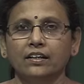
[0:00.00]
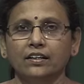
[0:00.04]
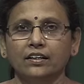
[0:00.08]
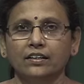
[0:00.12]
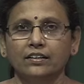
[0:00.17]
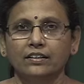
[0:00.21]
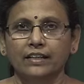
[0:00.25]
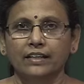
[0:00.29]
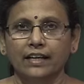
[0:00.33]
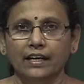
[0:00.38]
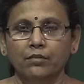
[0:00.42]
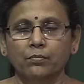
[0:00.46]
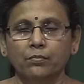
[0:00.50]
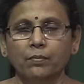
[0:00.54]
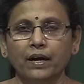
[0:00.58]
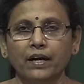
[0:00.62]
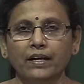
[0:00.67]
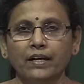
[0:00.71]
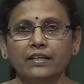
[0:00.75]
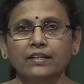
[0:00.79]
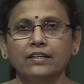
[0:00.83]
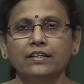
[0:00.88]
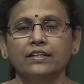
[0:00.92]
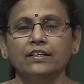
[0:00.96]
thereby
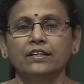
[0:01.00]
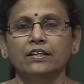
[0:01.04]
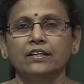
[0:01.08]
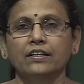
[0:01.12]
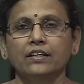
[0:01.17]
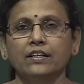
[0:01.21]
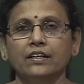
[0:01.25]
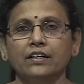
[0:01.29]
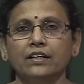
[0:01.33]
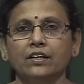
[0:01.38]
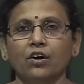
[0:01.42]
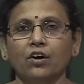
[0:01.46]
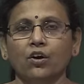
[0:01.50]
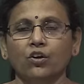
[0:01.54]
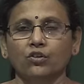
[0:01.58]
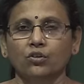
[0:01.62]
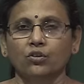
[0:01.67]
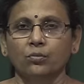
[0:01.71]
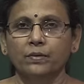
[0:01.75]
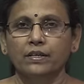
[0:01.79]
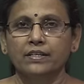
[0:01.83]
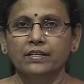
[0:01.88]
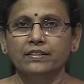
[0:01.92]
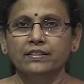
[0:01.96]

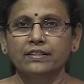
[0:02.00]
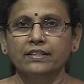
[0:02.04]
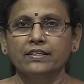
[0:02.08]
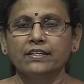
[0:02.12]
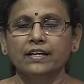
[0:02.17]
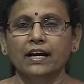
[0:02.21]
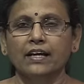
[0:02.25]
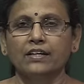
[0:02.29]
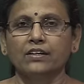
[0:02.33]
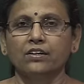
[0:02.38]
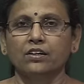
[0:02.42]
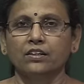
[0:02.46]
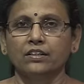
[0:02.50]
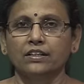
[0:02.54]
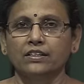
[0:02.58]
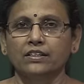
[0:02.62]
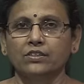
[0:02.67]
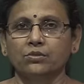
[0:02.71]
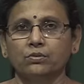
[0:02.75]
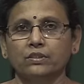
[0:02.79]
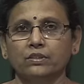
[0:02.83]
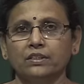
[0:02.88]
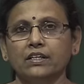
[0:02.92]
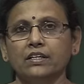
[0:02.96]
automates it and connects
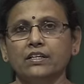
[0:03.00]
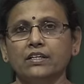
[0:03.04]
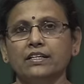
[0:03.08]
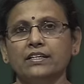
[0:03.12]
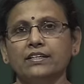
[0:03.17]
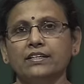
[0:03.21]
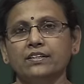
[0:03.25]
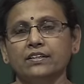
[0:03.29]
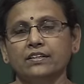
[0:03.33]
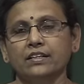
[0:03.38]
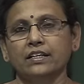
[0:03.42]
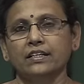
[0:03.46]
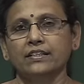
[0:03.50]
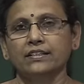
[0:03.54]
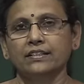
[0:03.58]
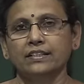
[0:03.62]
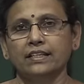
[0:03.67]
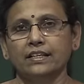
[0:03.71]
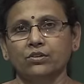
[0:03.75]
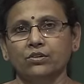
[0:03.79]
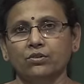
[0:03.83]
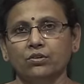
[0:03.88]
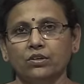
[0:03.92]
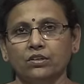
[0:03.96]
with the internal
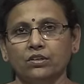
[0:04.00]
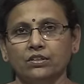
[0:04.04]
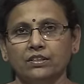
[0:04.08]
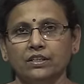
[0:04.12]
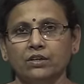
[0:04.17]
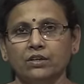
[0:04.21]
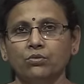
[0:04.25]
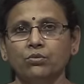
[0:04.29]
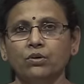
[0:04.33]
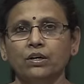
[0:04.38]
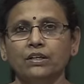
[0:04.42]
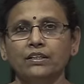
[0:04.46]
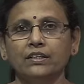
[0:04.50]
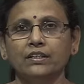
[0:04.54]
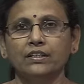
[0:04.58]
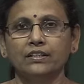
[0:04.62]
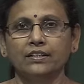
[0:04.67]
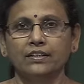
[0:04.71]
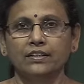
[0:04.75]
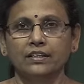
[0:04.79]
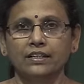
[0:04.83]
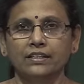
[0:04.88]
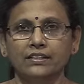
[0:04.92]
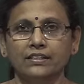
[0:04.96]
stakeholders. Now, who are the
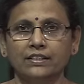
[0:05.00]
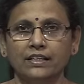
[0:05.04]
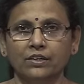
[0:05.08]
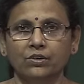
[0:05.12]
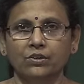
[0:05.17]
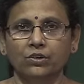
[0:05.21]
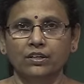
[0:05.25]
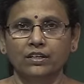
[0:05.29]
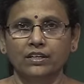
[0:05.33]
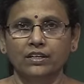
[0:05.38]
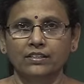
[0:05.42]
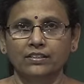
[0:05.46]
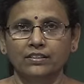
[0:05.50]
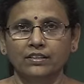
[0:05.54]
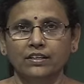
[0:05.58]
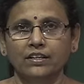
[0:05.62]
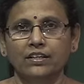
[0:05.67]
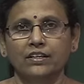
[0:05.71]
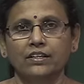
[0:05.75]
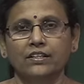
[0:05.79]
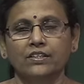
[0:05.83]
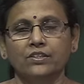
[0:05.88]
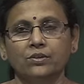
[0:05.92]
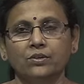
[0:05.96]
internal stakeholders?
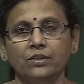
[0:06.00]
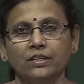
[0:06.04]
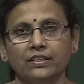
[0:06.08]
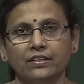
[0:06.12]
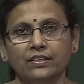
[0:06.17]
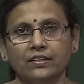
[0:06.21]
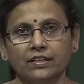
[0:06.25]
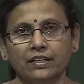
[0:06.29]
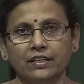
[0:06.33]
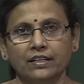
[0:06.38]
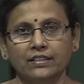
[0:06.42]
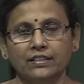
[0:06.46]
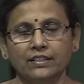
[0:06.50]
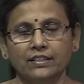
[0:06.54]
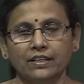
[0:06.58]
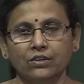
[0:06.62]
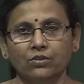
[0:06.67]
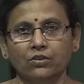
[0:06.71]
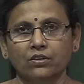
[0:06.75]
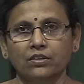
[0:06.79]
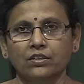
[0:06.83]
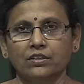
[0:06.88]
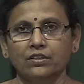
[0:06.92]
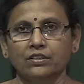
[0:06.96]
Your internal
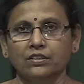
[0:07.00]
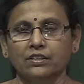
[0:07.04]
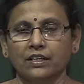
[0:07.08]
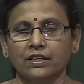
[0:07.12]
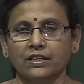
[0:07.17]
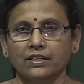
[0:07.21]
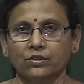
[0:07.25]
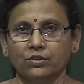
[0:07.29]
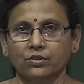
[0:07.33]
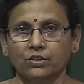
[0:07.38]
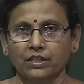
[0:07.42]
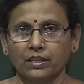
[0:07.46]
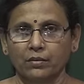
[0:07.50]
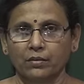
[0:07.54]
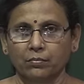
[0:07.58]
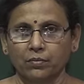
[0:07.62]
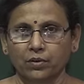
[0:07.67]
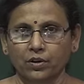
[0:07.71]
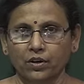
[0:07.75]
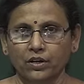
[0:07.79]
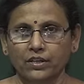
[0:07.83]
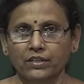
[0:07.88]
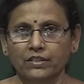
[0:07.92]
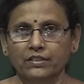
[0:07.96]
stakeholders are your
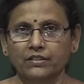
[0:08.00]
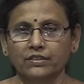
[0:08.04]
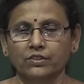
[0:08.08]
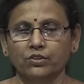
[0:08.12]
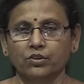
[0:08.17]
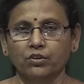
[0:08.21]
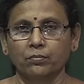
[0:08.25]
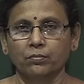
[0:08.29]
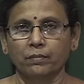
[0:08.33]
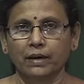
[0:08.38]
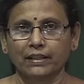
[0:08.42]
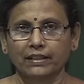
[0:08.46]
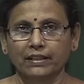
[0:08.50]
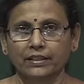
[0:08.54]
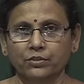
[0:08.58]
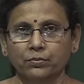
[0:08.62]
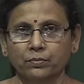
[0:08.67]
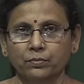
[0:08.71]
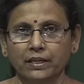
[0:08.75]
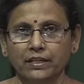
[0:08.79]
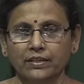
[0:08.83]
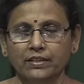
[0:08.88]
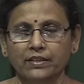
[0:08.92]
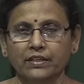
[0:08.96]
employees, your
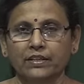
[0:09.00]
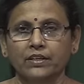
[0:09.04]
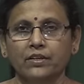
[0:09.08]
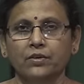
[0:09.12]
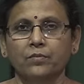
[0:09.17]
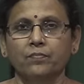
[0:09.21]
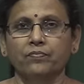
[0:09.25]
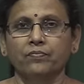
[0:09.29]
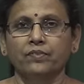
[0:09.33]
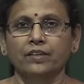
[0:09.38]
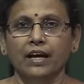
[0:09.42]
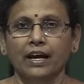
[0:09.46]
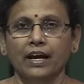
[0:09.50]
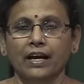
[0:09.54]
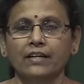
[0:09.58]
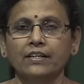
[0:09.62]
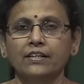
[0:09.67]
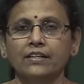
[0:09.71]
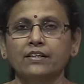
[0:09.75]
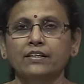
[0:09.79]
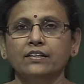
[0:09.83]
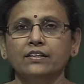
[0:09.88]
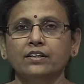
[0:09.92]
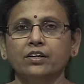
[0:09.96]
management and
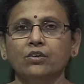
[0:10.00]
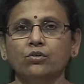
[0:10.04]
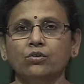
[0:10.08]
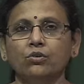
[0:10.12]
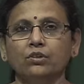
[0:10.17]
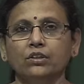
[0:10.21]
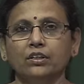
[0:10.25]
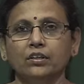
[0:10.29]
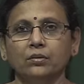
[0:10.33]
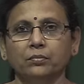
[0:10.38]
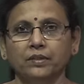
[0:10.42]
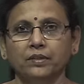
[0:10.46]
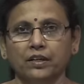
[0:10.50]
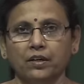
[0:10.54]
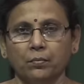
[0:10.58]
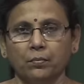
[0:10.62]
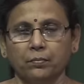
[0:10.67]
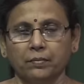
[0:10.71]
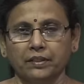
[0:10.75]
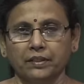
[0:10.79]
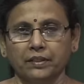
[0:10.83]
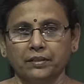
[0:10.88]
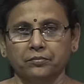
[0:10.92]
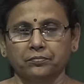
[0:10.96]
the owner of the
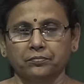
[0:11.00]
company.